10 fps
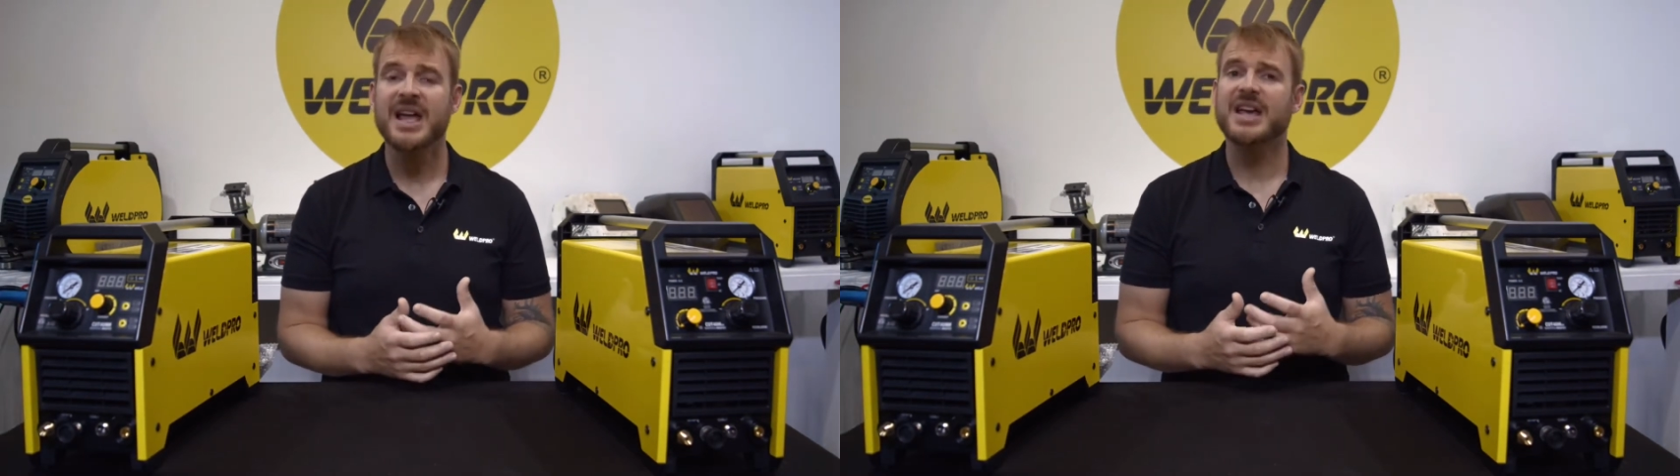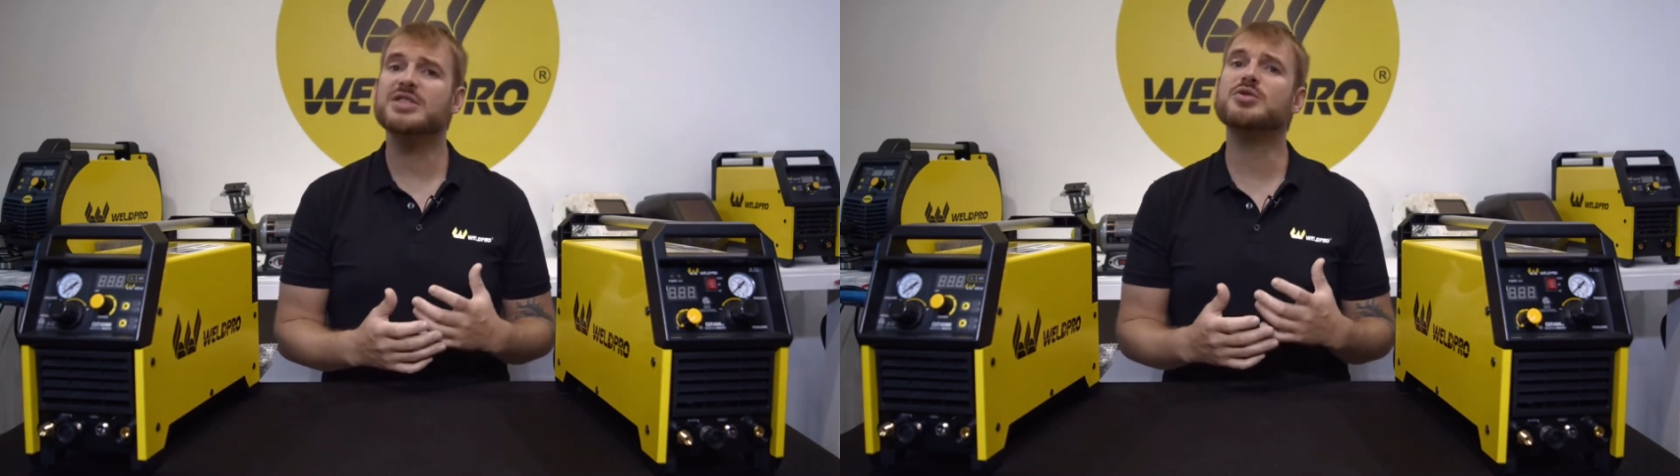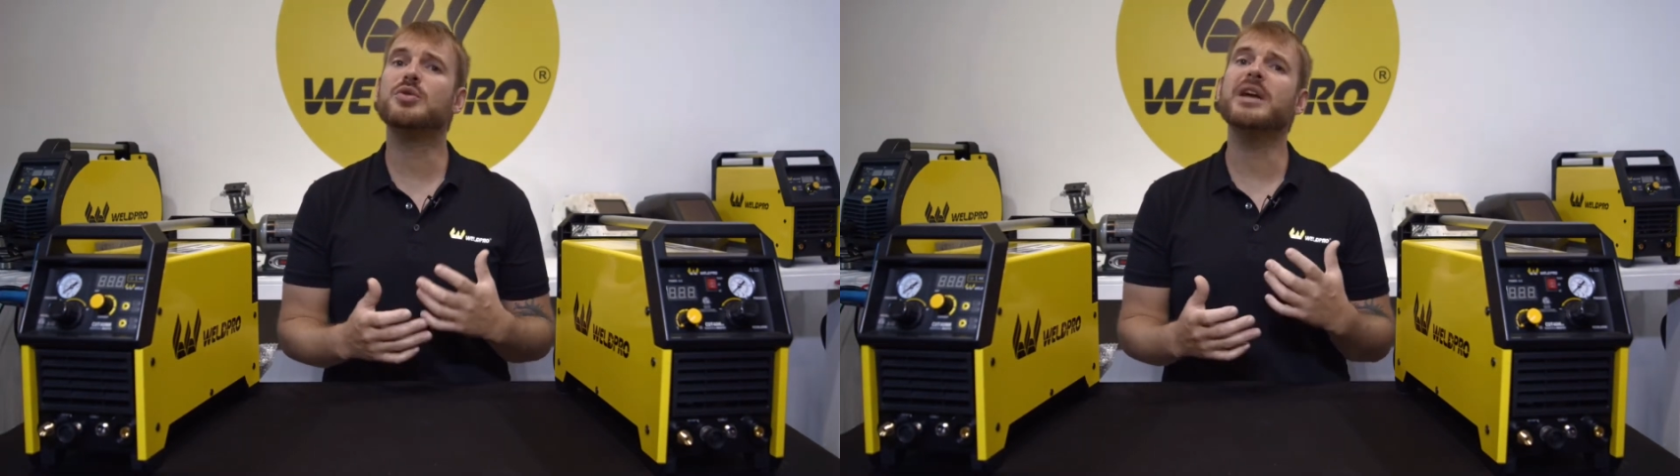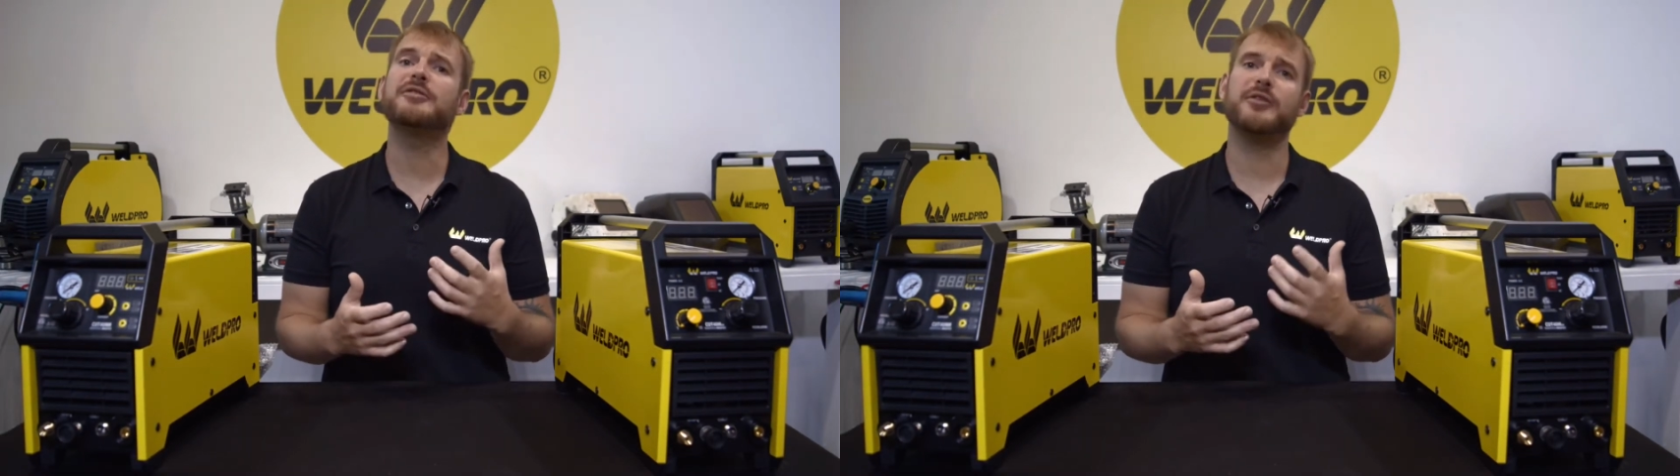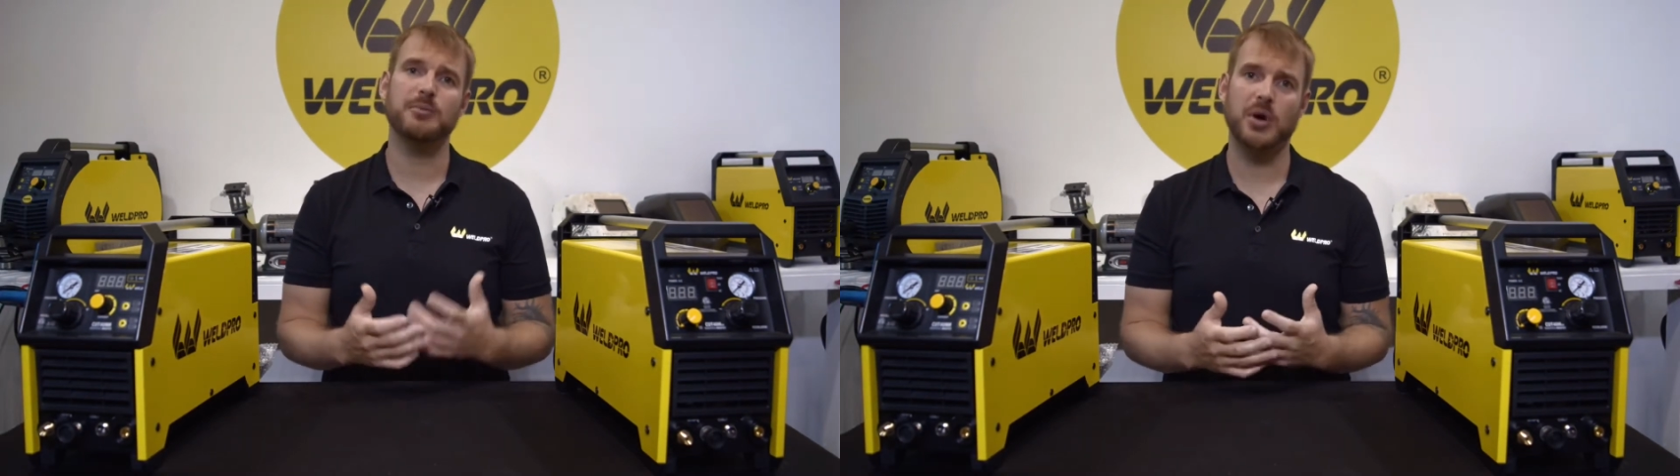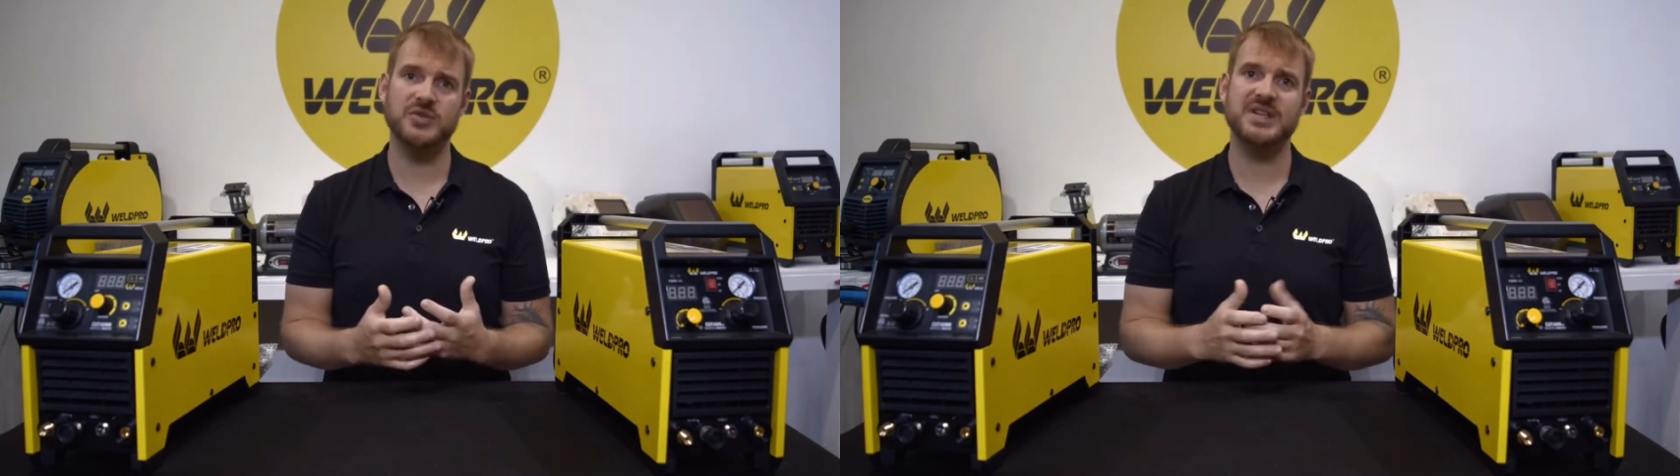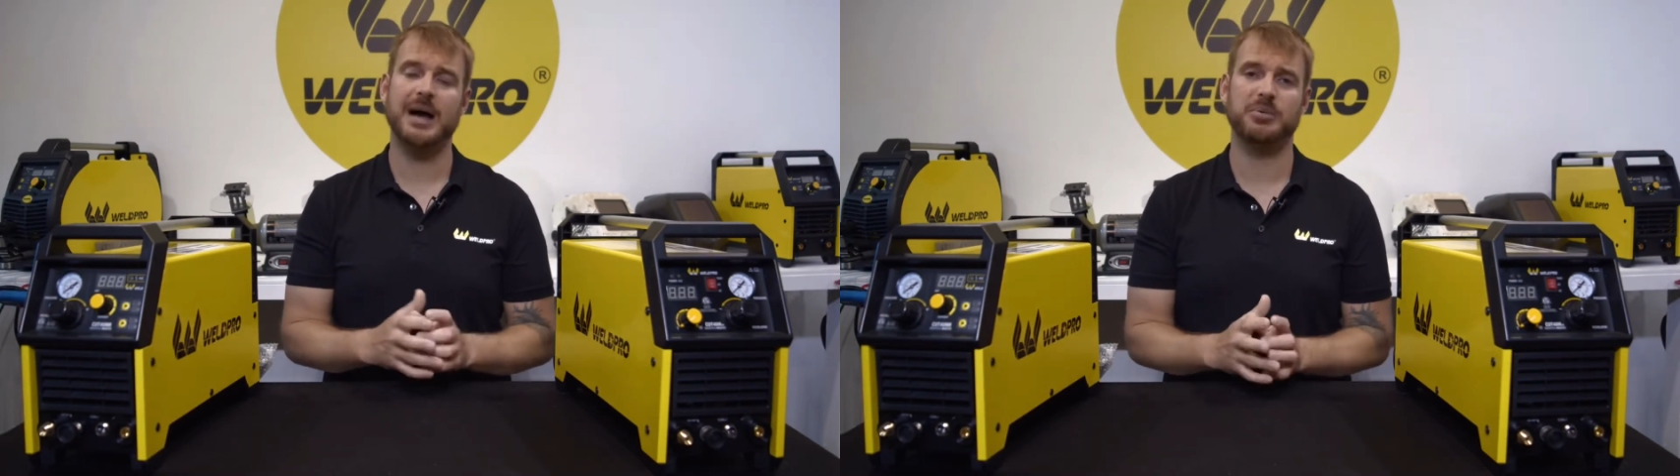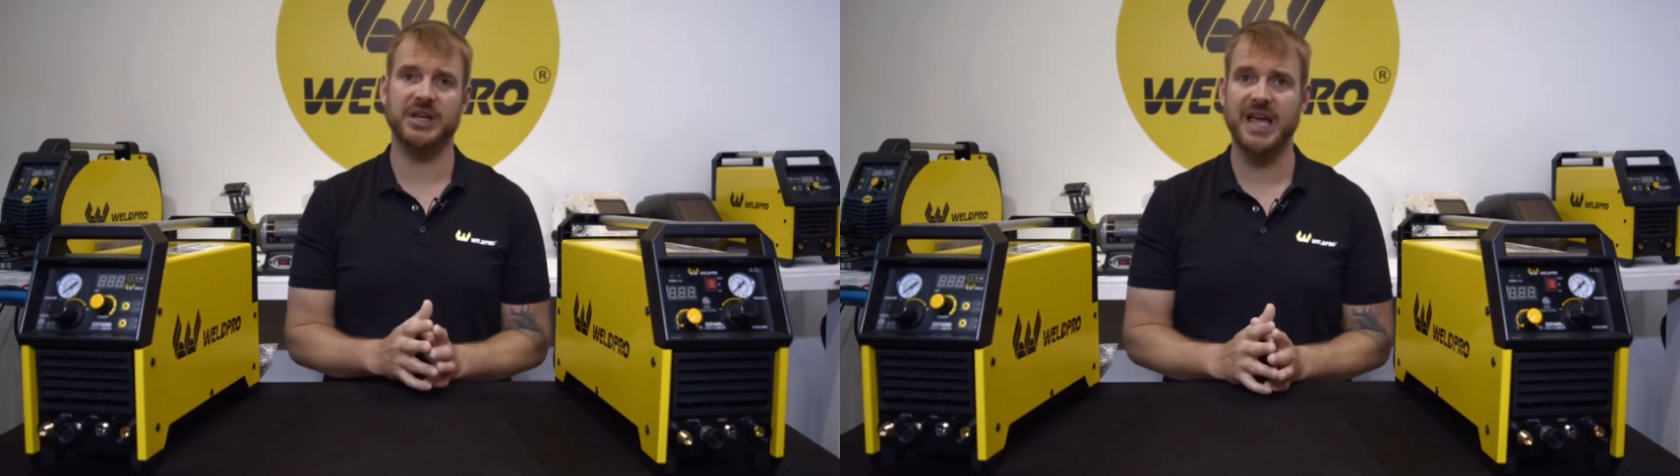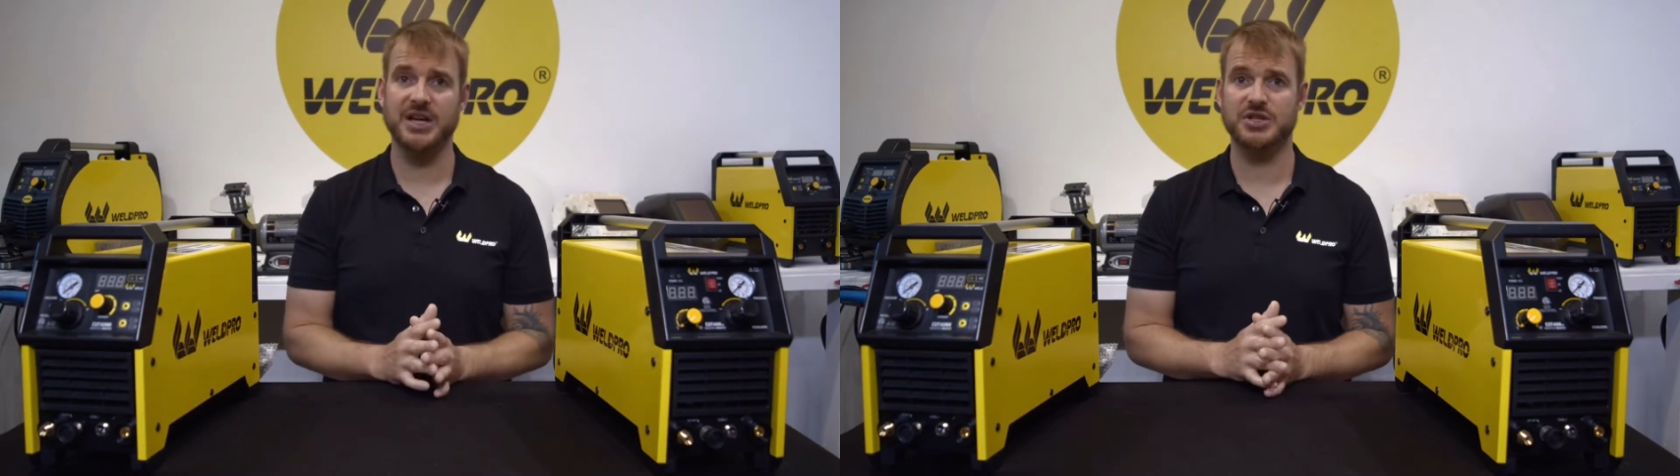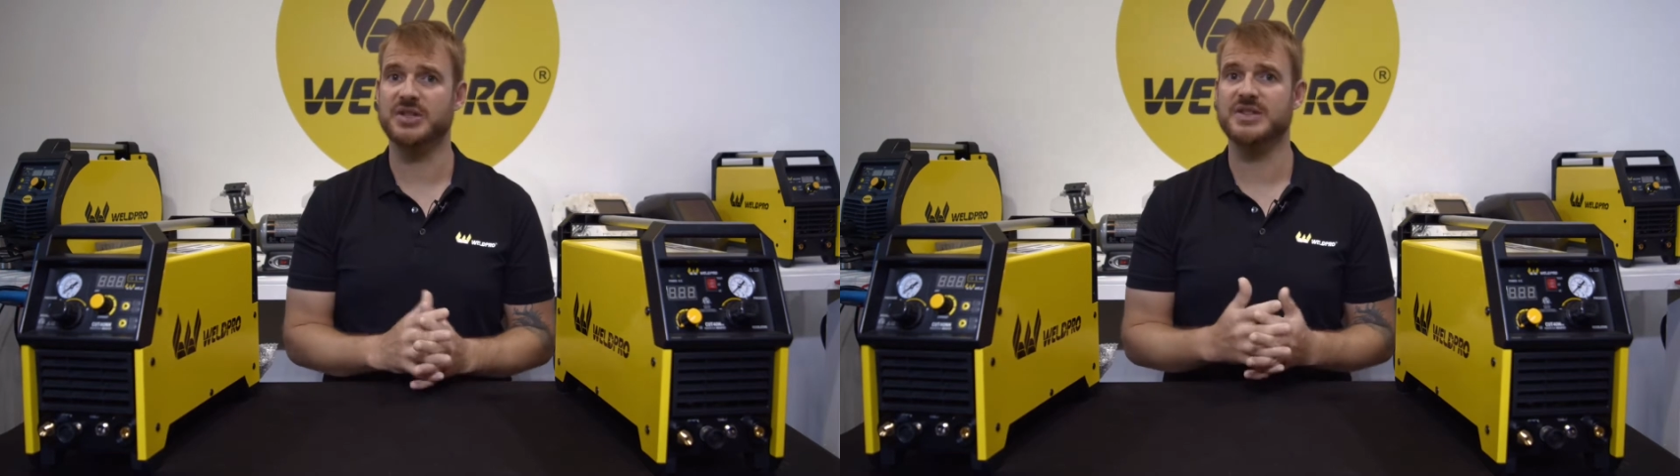is great for most
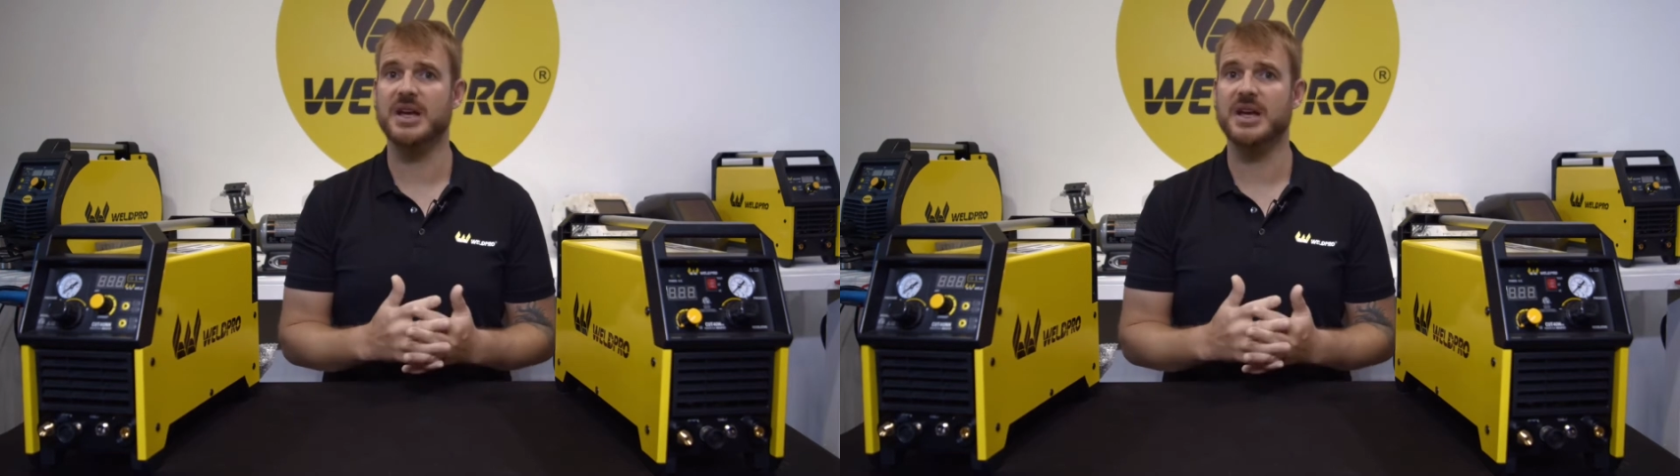applications